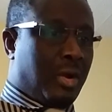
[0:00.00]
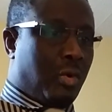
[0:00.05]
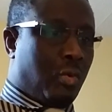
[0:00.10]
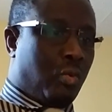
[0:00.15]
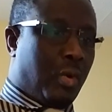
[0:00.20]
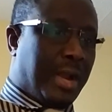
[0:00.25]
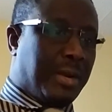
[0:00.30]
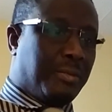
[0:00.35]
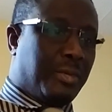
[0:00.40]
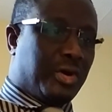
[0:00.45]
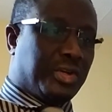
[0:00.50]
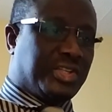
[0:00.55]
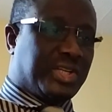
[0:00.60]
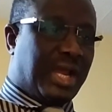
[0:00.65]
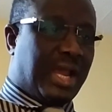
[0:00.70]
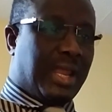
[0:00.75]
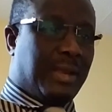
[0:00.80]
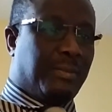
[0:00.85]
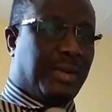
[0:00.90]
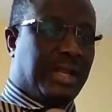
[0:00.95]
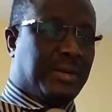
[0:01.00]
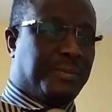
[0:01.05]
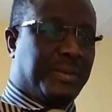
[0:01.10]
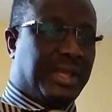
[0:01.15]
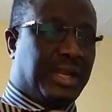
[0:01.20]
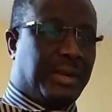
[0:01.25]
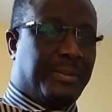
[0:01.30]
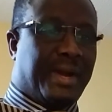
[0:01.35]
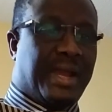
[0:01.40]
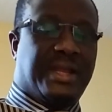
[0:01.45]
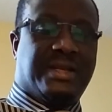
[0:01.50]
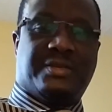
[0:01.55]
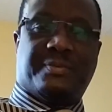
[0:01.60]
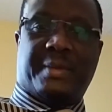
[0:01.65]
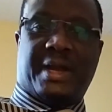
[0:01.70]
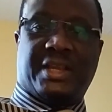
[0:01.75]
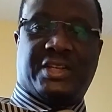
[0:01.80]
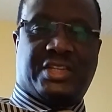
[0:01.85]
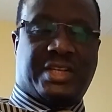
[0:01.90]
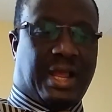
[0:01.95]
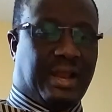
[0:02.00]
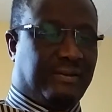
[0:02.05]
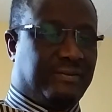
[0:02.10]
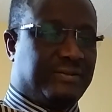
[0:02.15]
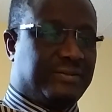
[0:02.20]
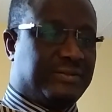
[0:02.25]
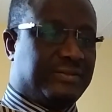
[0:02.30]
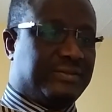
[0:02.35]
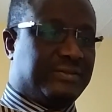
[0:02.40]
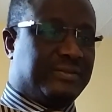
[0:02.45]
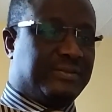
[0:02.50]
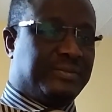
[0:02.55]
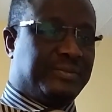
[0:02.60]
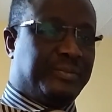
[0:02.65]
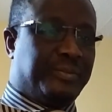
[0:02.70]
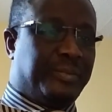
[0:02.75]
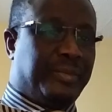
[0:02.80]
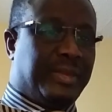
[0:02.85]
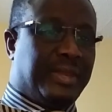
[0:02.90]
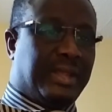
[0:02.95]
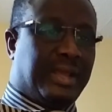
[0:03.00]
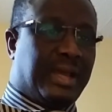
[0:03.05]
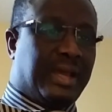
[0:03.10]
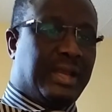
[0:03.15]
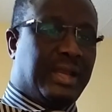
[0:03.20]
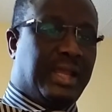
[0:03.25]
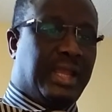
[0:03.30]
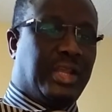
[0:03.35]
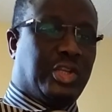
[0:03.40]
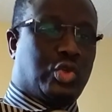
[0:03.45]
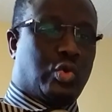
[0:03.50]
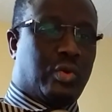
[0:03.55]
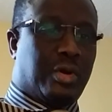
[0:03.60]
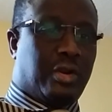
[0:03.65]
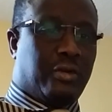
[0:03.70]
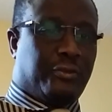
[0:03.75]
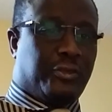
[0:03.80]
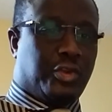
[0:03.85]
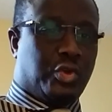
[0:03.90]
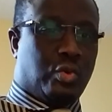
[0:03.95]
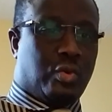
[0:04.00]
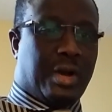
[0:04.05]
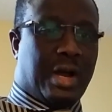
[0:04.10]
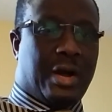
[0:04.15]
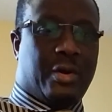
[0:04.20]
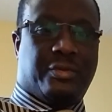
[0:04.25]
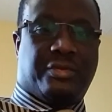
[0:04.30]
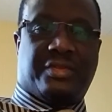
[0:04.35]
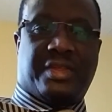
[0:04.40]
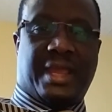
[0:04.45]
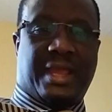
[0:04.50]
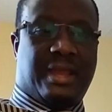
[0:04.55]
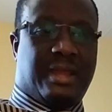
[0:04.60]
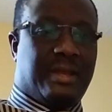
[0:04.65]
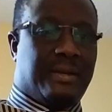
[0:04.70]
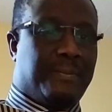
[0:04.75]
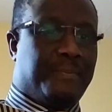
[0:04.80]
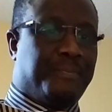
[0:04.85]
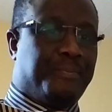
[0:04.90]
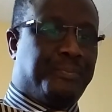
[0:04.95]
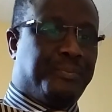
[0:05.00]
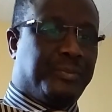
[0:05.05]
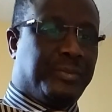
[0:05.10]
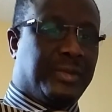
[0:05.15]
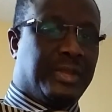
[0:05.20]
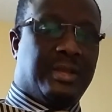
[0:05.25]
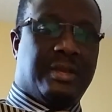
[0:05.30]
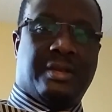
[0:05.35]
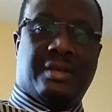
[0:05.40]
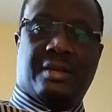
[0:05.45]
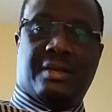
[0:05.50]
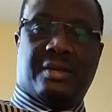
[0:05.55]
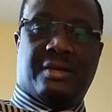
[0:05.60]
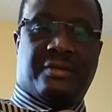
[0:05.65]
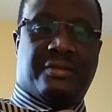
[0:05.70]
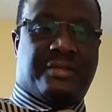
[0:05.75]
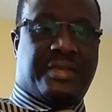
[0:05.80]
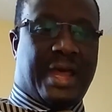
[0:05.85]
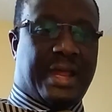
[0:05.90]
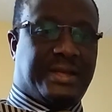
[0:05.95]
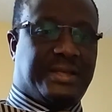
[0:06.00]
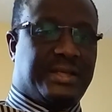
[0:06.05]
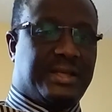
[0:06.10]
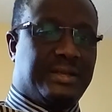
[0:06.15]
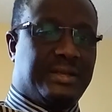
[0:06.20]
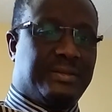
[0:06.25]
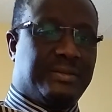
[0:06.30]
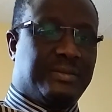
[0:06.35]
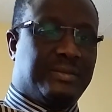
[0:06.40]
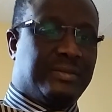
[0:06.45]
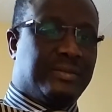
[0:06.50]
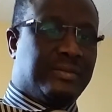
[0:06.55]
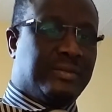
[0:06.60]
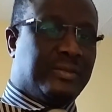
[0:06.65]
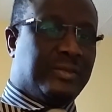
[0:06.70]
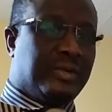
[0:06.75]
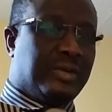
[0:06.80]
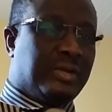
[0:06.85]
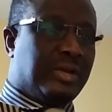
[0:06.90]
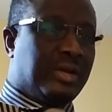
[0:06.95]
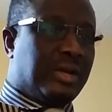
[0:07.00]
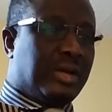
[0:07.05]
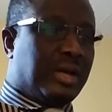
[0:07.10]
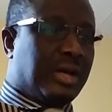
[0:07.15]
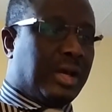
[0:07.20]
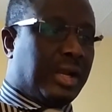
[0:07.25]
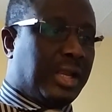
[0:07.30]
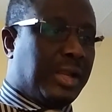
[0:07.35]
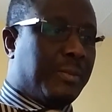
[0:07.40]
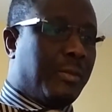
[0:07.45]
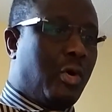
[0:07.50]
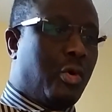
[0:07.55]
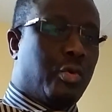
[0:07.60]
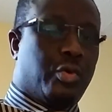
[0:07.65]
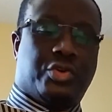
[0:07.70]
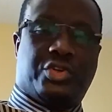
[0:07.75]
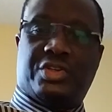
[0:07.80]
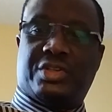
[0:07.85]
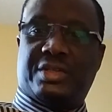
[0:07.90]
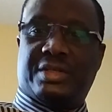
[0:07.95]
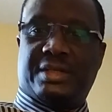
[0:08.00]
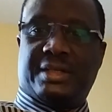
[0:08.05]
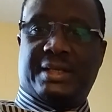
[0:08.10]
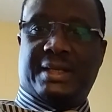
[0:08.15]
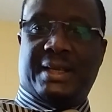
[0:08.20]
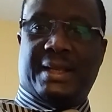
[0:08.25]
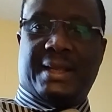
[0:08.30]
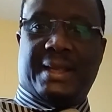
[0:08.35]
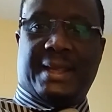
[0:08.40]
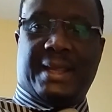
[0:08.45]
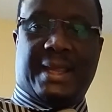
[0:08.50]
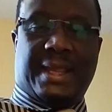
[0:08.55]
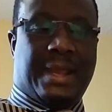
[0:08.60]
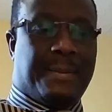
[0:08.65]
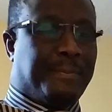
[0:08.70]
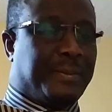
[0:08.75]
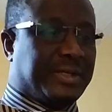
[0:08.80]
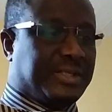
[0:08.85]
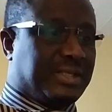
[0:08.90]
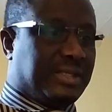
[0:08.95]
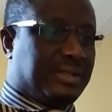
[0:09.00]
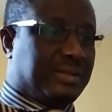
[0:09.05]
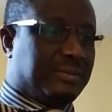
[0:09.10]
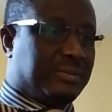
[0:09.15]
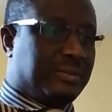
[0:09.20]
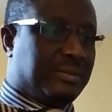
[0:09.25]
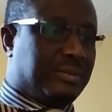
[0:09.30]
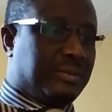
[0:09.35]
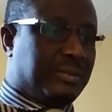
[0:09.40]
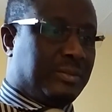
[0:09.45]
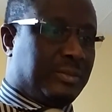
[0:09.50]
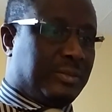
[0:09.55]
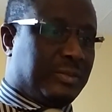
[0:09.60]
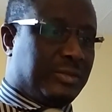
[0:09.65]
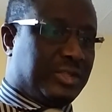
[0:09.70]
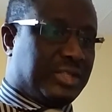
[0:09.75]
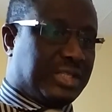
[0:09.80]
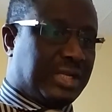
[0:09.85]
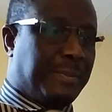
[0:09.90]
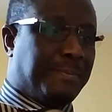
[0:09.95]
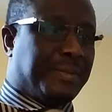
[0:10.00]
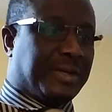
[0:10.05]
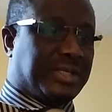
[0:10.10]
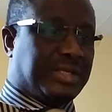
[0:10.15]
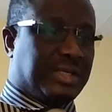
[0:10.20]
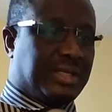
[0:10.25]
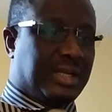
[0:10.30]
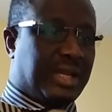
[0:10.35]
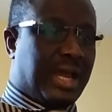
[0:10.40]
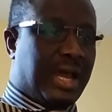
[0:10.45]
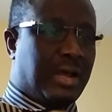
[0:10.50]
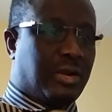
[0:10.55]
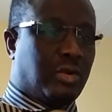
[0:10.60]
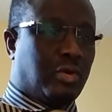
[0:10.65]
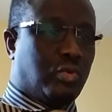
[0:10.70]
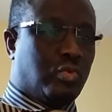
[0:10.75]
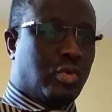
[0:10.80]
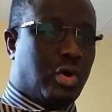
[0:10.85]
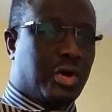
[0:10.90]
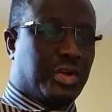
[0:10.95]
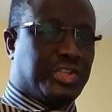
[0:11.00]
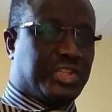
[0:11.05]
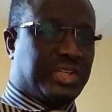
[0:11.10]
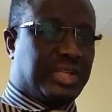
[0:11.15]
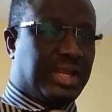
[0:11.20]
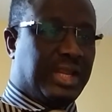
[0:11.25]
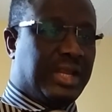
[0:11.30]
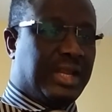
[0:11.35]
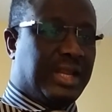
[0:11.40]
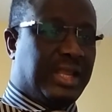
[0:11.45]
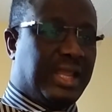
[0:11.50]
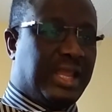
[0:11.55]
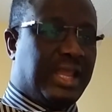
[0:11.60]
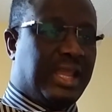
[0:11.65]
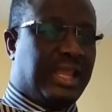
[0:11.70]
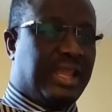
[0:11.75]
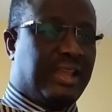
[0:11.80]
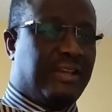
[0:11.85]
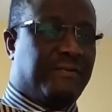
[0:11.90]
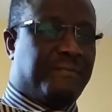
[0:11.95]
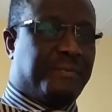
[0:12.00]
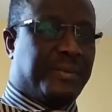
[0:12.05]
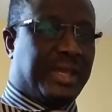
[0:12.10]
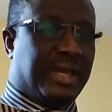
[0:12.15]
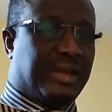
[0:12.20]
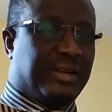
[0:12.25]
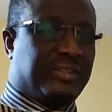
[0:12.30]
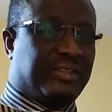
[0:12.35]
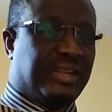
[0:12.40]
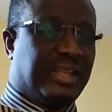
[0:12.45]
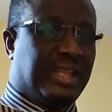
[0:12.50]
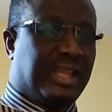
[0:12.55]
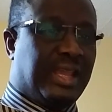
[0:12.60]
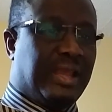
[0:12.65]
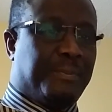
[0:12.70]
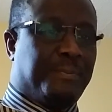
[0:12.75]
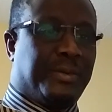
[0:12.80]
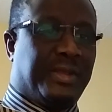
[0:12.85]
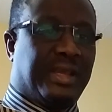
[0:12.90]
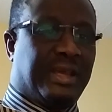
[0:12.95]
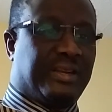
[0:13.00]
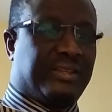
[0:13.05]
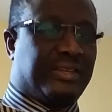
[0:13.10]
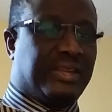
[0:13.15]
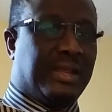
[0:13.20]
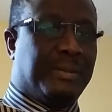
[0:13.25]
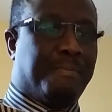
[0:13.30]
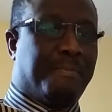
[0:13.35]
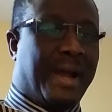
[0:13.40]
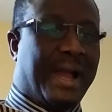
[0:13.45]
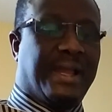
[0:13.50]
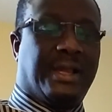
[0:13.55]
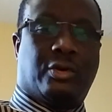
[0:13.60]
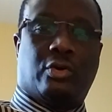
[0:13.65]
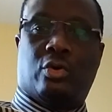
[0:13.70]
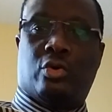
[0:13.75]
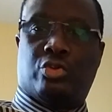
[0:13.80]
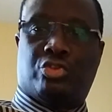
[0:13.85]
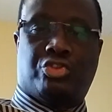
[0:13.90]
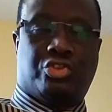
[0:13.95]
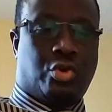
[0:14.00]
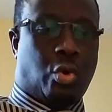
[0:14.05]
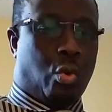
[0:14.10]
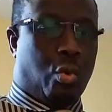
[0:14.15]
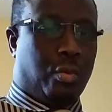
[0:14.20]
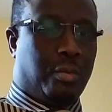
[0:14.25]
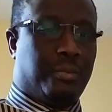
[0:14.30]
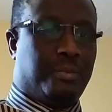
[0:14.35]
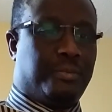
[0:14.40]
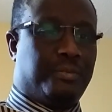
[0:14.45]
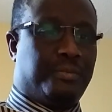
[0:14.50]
One more time, let me remind myself and each one of you out there that remorse, empathy, sympathy are not words in the APRC bank or store.